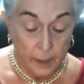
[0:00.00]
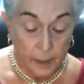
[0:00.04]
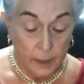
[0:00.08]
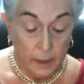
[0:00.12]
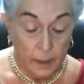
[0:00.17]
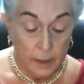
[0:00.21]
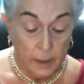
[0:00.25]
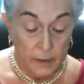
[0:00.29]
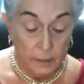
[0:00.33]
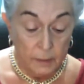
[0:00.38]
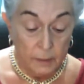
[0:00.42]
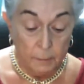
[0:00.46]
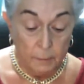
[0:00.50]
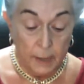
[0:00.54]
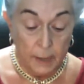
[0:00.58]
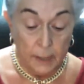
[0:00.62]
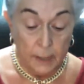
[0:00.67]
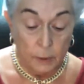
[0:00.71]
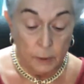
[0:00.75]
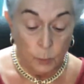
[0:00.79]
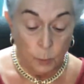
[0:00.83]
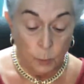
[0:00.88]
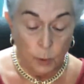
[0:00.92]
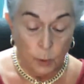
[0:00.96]
The
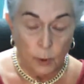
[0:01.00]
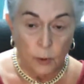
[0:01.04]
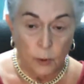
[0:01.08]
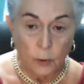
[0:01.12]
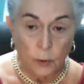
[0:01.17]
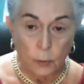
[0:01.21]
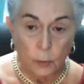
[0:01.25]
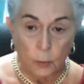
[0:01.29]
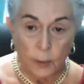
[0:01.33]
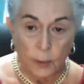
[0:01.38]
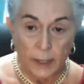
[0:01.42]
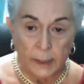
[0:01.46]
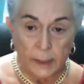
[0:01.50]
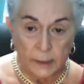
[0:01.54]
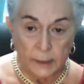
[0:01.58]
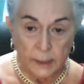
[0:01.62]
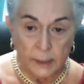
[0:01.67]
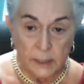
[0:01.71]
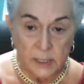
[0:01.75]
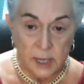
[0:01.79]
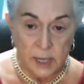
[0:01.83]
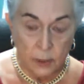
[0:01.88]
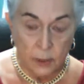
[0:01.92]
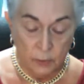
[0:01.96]
men were greatly
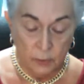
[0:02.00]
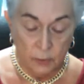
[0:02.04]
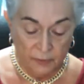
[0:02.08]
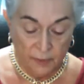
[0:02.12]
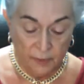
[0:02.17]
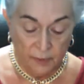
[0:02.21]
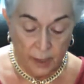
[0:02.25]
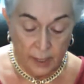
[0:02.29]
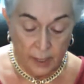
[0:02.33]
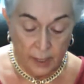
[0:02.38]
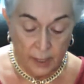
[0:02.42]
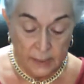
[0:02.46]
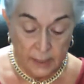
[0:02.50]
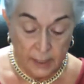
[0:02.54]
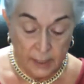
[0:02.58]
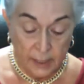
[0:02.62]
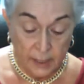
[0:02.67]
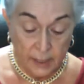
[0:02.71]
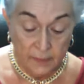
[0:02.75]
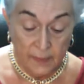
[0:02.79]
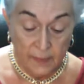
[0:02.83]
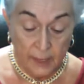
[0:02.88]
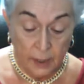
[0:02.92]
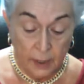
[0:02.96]
terrified,
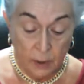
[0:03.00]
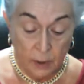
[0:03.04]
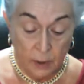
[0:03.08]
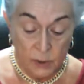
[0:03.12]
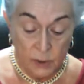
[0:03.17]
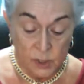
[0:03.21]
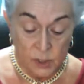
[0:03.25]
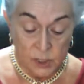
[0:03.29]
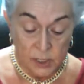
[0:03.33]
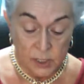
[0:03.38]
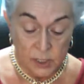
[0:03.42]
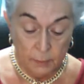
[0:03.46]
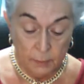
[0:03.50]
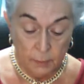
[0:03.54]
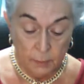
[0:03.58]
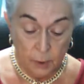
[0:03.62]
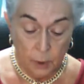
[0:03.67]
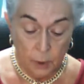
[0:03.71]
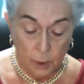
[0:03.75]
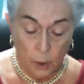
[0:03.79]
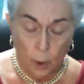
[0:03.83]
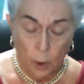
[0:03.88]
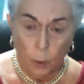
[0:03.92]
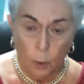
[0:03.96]
and they asked him,
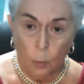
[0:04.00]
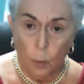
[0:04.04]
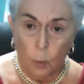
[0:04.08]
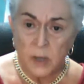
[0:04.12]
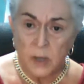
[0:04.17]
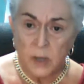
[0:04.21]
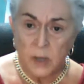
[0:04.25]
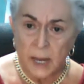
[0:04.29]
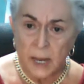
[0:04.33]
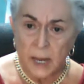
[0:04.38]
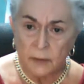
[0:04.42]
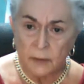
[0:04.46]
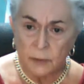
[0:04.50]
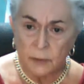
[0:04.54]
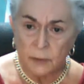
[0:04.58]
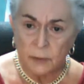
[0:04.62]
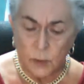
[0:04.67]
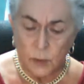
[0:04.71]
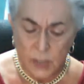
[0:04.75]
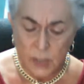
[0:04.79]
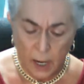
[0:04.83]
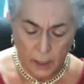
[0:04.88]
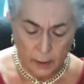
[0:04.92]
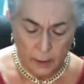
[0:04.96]
"What have you
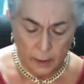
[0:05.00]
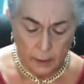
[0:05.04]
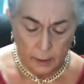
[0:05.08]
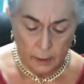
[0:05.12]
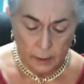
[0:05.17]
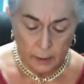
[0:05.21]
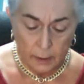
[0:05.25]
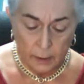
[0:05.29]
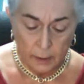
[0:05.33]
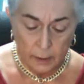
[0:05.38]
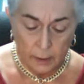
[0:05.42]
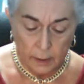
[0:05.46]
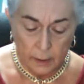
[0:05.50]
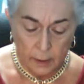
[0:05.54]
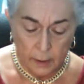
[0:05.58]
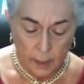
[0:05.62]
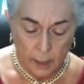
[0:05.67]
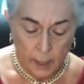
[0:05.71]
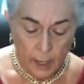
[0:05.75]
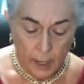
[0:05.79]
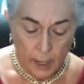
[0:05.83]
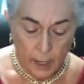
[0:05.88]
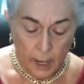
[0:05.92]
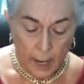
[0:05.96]
done?"
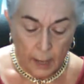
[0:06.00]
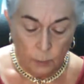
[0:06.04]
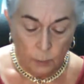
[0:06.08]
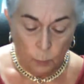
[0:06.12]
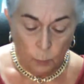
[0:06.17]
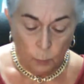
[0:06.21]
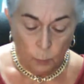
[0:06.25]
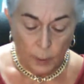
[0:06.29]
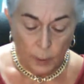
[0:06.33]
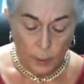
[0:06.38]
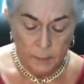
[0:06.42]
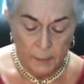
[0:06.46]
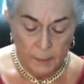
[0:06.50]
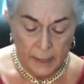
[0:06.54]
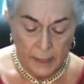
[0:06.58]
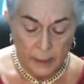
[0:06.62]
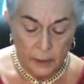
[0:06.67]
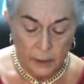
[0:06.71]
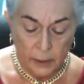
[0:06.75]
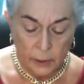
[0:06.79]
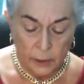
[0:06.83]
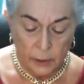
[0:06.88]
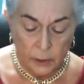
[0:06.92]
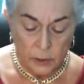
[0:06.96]
And when the men
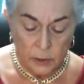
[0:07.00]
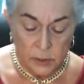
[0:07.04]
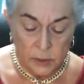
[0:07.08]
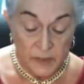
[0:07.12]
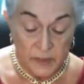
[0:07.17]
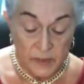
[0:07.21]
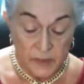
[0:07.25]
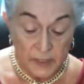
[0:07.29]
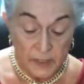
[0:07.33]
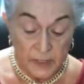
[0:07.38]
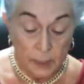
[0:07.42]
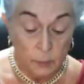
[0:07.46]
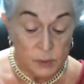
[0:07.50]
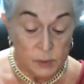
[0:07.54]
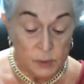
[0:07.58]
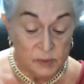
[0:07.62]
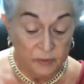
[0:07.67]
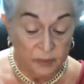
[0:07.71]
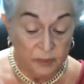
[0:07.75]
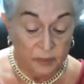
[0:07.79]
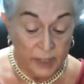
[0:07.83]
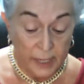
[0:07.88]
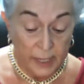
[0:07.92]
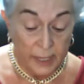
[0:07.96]
learned that he was
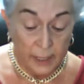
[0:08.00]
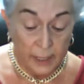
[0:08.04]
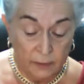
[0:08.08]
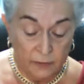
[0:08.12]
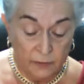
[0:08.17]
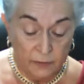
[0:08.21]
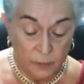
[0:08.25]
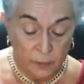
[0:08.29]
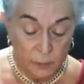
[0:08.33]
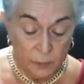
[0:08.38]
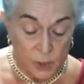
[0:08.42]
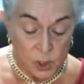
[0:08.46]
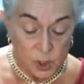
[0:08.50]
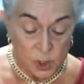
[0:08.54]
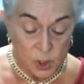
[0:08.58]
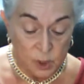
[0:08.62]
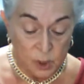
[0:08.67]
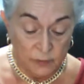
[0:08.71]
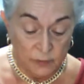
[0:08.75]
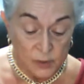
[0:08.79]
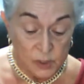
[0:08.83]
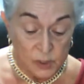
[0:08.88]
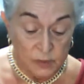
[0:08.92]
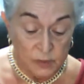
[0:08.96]
fleeing the
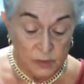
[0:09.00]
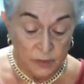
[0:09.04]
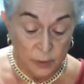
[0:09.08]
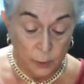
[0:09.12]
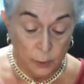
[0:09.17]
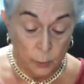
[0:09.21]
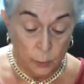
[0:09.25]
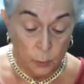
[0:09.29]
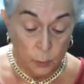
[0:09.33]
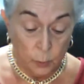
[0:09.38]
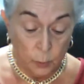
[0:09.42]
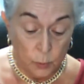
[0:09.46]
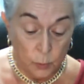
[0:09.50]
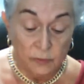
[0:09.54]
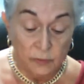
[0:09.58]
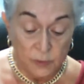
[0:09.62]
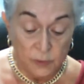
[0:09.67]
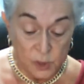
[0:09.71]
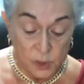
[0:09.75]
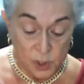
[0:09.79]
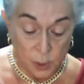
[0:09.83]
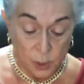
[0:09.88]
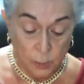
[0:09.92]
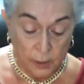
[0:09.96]
service of the Lord, for
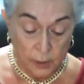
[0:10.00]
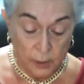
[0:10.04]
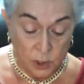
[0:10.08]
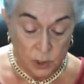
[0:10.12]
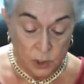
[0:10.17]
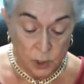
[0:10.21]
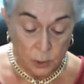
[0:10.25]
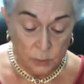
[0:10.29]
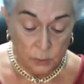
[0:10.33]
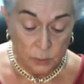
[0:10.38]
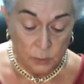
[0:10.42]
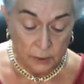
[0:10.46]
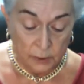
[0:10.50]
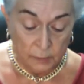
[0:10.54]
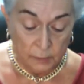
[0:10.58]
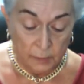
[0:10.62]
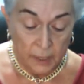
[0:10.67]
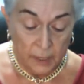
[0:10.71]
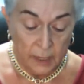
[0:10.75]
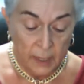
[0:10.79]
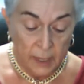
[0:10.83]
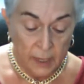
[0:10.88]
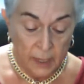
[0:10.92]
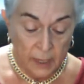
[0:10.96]
so he told them,
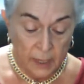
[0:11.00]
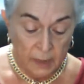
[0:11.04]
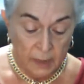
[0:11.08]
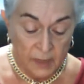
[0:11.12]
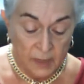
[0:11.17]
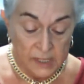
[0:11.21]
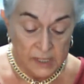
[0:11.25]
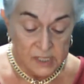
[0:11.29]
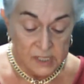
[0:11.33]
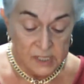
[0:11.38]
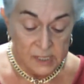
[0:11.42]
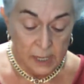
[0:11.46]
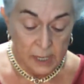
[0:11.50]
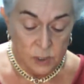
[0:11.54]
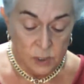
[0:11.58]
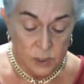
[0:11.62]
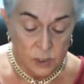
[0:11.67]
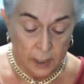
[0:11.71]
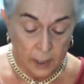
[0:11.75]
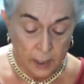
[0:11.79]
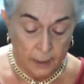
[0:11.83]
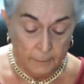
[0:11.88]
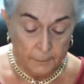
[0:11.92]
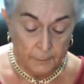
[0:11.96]
they said to
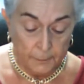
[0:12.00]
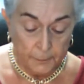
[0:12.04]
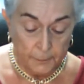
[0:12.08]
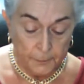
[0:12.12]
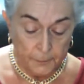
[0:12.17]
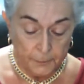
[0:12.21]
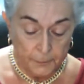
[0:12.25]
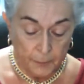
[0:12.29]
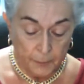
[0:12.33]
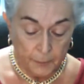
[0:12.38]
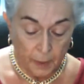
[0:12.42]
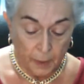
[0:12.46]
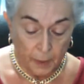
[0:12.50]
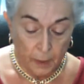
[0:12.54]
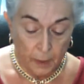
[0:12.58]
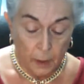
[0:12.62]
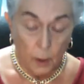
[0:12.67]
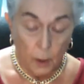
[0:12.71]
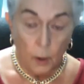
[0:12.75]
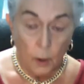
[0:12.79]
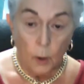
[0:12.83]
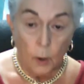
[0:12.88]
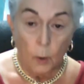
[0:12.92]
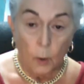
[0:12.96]
him,
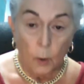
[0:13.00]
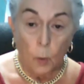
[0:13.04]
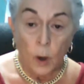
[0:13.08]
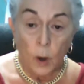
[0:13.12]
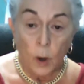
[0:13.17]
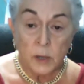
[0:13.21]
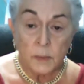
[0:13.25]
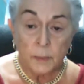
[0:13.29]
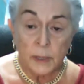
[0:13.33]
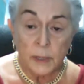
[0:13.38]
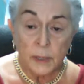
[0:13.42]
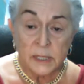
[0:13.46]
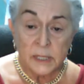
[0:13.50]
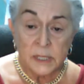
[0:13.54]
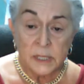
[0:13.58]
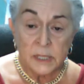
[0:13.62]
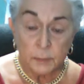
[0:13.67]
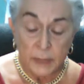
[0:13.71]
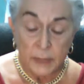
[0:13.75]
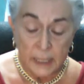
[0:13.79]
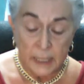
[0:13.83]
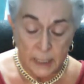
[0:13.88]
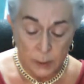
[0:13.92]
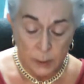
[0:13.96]
"What must
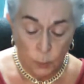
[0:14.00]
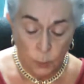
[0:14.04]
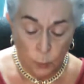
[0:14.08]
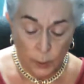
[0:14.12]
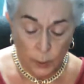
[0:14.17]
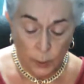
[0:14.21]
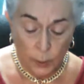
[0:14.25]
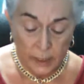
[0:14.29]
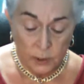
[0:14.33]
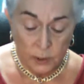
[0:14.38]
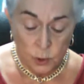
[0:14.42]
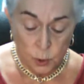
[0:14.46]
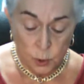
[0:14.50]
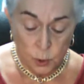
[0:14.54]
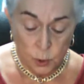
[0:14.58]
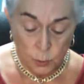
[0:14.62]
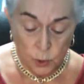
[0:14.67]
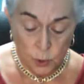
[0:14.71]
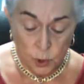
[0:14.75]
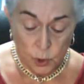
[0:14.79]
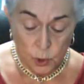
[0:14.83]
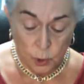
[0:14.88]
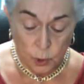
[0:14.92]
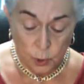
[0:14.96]
we do
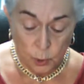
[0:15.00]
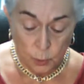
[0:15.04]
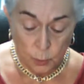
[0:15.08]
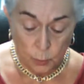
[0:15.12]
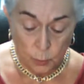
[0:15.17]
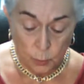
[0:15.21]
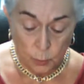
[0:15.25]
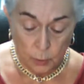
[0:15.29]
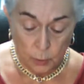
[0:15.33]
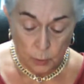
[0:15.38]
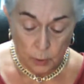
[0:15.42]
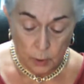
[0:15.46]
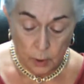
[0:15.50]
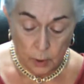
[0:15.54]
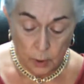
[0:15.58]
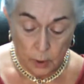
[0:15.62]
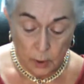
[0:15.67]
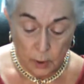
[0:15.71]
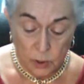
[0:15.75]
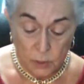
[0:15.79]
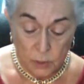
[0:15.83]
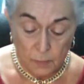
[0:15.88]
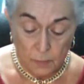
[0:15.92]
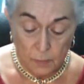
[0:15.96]
to you
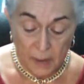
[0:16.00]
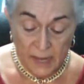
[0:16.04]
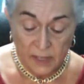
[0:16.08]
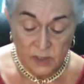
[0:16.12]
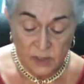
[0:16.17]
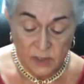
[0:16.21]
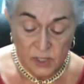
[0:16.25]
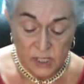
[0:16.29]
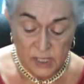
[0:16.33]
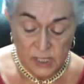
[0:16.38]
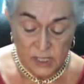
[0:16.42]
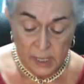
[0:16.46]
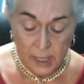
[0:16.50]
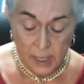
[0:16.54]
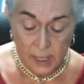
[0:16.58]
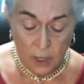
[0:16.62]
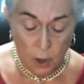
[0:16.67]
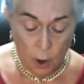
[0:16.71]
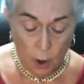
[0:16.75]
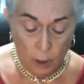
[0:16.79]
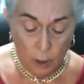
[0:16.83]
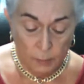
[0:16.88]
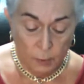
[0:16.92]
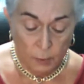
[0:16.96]
to make the sea
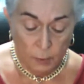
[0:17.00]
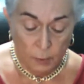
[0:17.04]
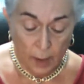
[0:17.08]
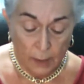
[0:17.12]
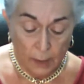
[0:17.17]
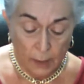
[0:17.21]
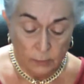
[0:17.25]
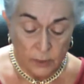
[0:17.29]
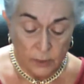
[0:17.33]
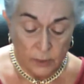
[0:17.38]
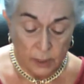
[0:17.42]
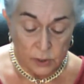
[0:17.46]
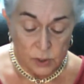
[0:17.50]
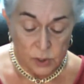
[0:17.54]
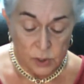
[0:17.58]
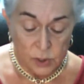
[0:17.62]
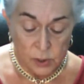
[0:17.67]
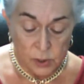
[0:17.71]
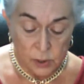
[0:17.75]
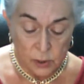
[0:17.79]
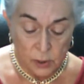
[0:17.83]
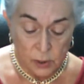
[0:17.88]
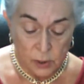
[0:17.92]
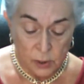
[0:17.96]
calm around us?"
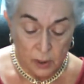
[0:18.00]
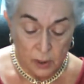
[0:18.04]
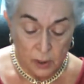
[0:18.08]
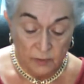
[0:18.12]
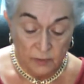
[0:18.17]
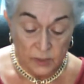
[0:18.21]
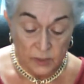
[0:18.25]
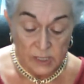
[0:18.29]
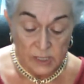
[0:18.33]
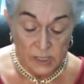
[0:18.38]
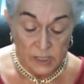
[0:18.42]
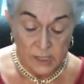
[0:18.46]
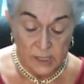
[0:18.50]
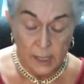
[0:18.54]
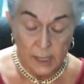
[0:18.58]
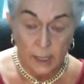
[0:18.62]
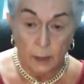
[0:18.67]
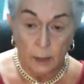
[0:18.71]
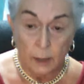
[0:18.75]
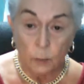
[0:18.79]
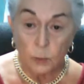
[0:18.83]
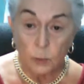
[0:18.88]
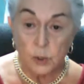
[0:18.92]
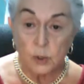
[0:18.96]
For the
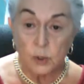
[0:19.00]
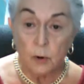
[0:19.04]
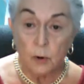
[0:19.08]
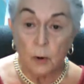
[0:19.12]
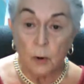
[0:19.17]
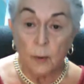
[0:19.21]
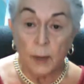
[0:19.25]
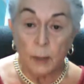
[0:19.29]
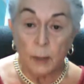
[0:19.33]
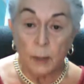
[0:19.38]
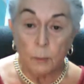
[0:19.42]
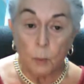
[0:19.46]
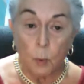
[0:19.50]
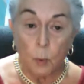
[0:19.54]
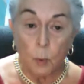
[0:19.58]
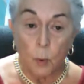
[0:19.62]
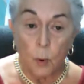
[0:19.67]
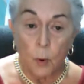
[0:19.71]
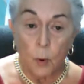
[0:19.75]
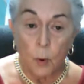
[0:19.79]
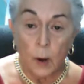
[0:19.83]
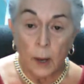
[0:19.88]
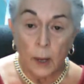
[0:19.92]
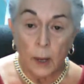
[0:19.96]
sea was growing
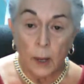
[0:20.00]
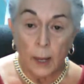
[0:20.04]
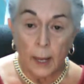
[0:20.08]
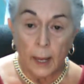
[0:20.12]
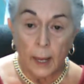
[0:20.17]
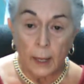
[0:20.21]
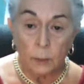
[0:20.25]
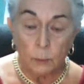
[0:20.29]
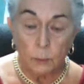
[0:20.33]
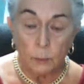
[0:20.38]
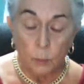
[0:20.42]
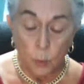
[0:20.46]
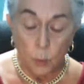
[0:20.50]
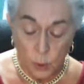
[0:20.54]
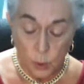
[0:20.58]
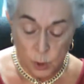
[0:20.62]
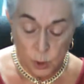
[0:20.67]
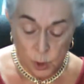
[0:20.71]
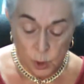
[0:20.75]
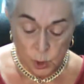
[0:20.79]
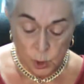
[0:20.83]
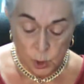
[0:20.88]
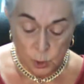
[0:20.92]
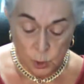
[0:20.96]
more and more
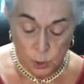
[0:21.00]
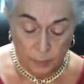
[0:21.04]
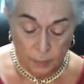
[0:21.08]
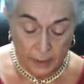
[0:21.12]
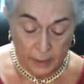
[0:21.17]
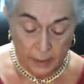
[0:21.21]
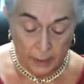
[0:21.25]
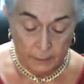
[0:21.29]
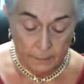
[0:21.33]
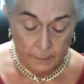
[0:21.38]
stormy.